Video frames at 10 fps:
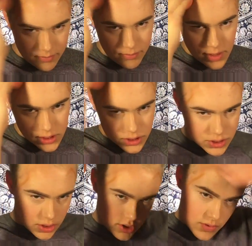make
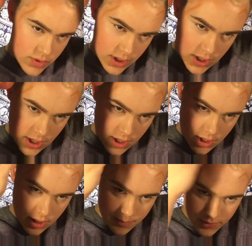sure you get
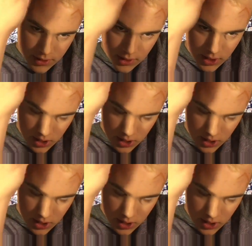up in